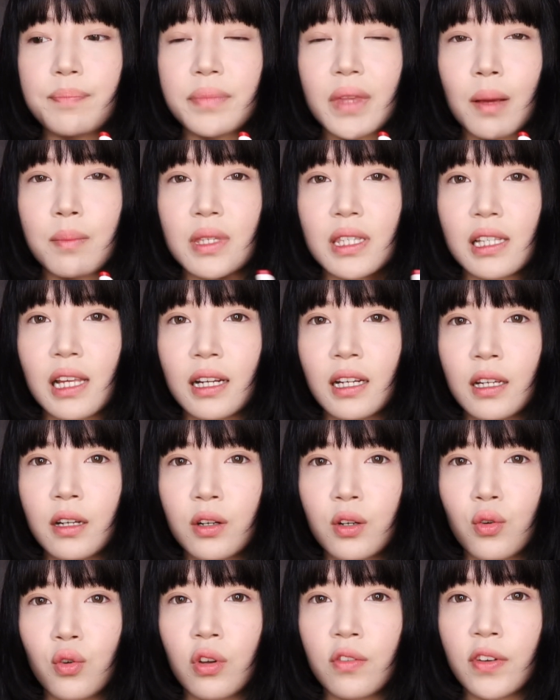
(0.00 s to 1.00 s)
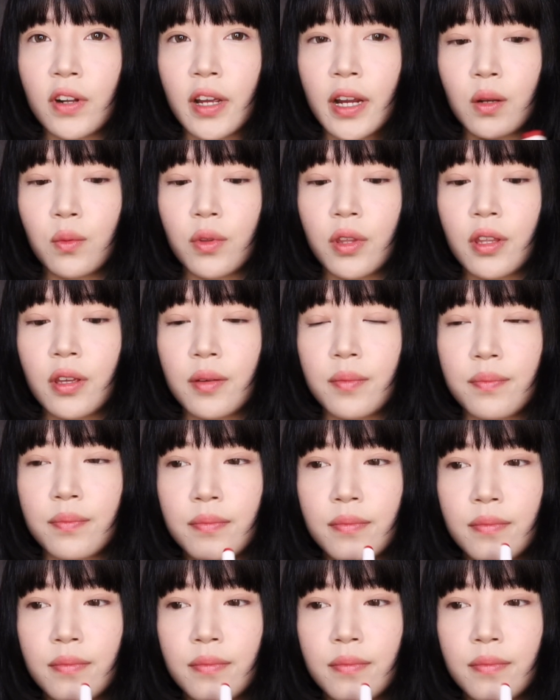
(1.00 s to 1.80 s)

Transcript: I'm slightly going to overline with it.